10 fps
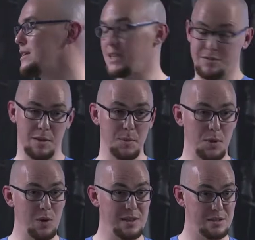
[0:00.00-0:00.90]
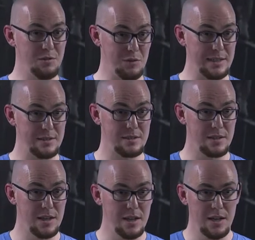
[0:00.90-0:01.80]
give some of the worst advice.
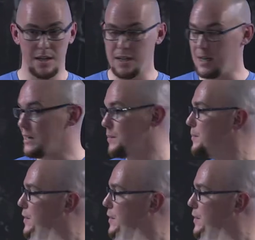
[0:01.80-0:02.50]
Um,